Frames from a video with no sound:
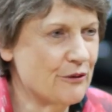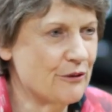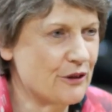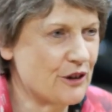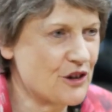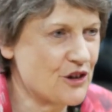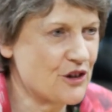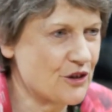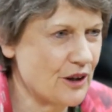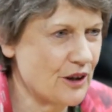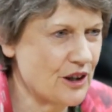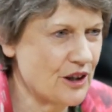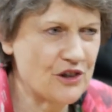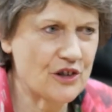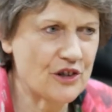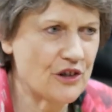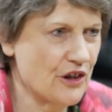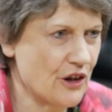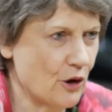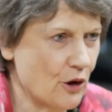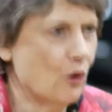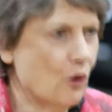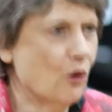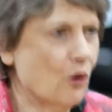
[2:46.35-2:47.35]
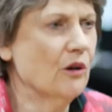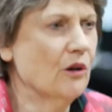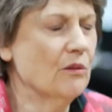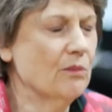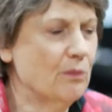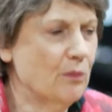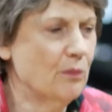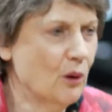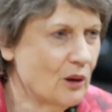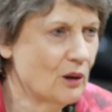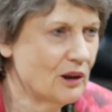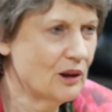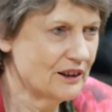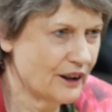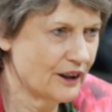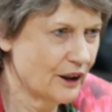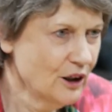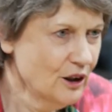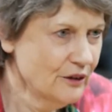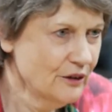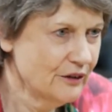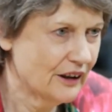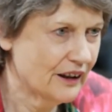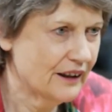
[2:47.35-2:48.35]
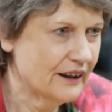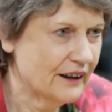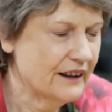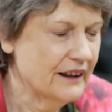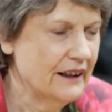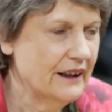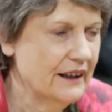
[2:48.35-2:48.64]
frustrations. It all boiled over.